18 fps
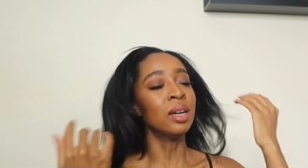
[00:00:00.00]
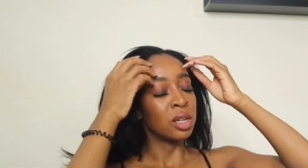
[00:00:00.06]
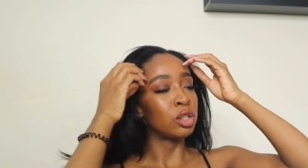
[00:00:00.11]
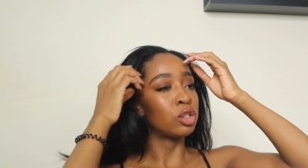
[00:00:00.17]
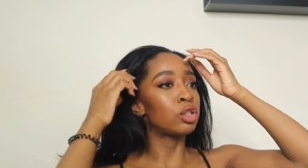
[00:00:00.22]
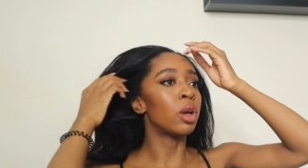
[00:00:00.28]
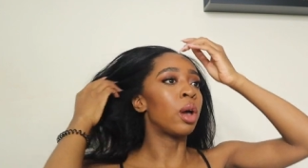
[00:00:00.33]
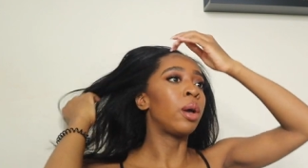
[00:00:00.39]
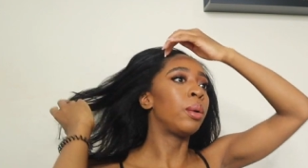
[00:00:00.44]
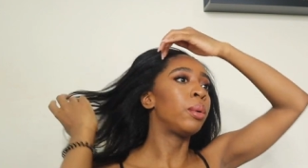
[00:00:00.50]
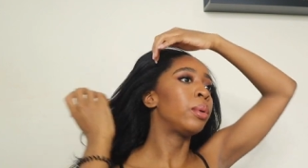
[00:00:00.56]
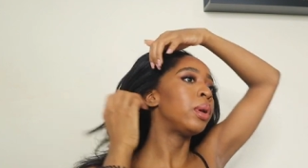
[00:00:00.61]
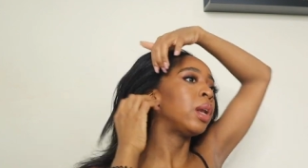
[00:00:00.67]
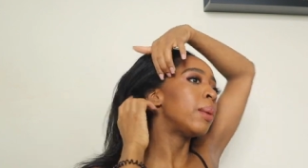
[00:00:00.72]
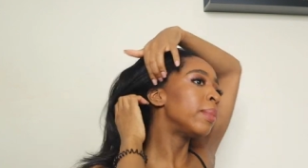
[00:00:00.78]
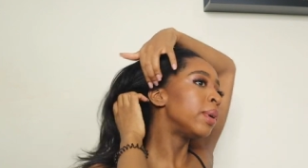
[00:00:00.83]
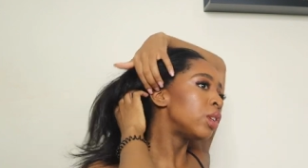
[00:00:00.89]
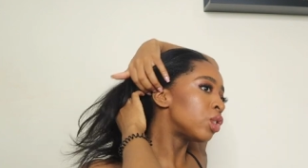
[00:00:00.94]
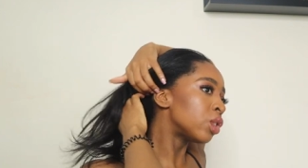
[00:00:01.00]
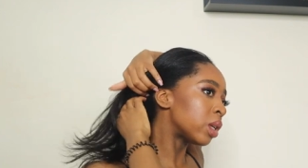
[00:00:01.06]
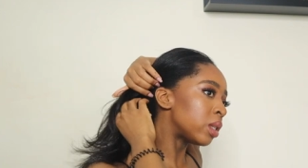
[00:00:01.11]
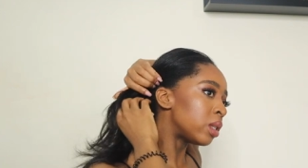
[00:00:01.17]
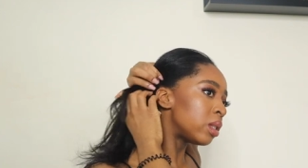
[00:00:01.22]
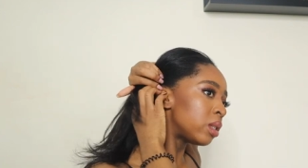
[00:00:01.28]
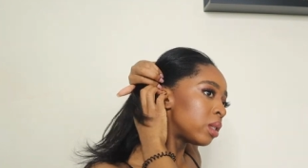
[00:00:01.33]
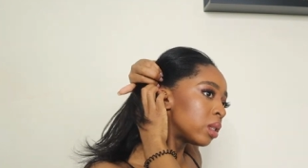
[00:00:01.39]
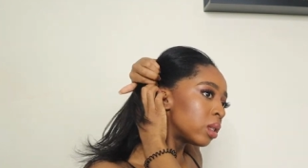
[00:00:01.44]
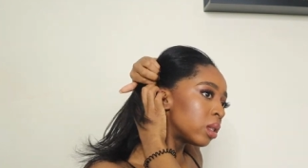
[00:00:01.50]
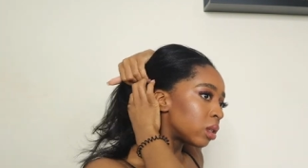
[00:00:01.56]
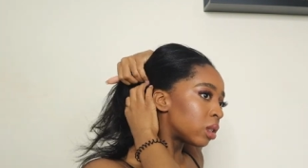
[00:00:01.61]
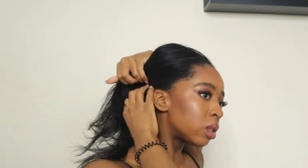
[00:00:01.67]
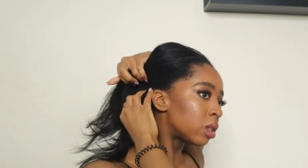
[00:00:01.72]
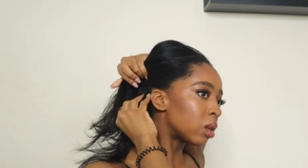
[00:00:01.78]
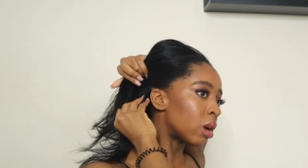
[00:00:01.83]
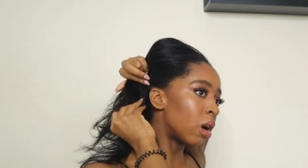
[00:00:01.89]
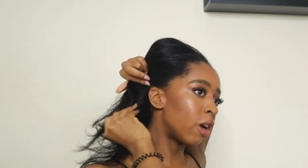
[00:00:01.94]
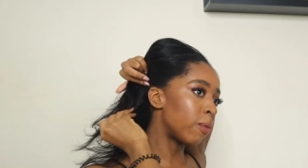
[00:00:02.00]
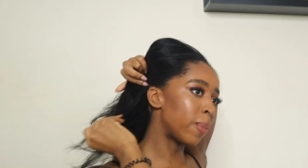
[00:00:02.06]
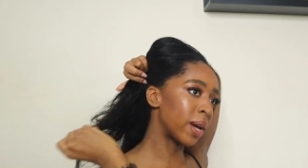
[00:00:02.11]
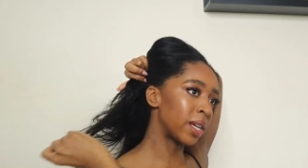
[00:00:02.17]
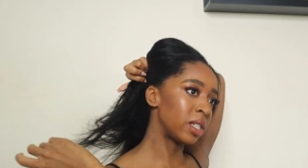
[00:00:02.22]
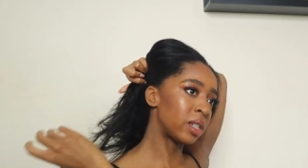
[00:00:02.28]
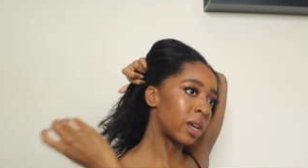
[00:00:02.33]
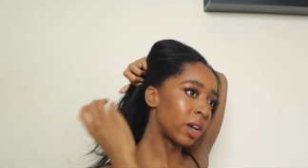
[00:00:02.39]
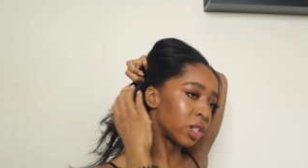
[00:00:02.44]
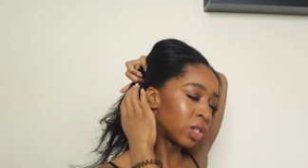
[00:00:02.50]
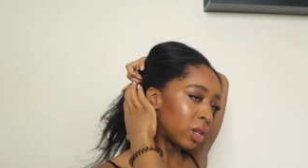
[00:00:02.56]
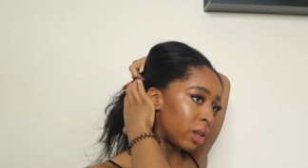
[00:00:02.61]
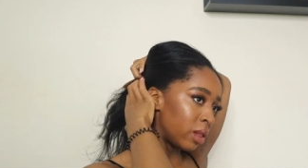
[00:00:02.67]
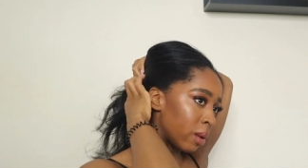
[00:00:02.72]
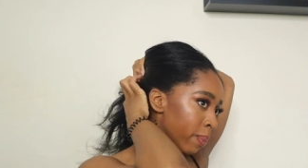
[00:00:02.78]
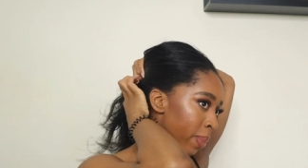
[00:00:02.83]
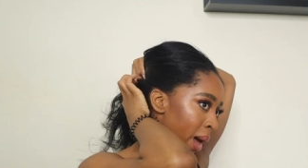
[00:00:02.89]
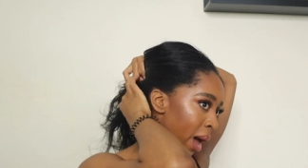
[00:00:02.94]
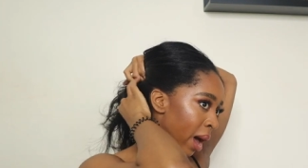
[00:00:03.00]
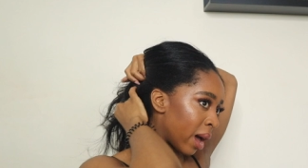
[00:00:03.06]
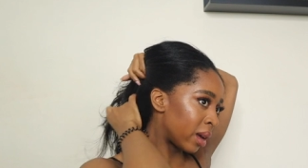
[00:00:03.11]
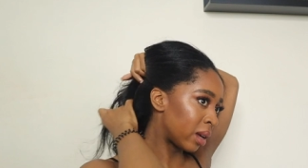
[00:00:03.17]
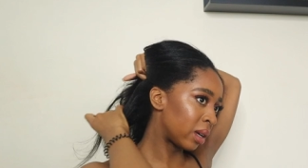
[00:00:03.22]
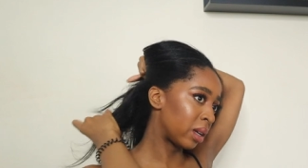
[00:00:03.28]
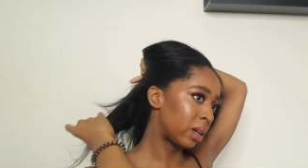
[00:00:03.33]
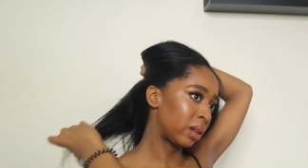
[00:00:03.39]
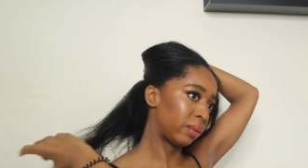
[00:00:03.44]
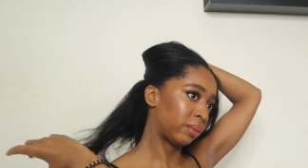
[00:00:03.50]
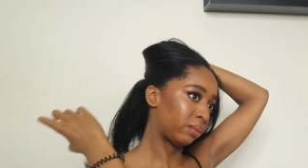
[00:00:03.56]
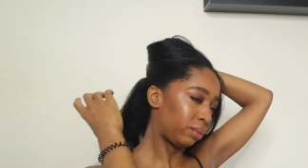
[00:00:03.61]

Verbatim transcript: So let me just start off by sectioning the back.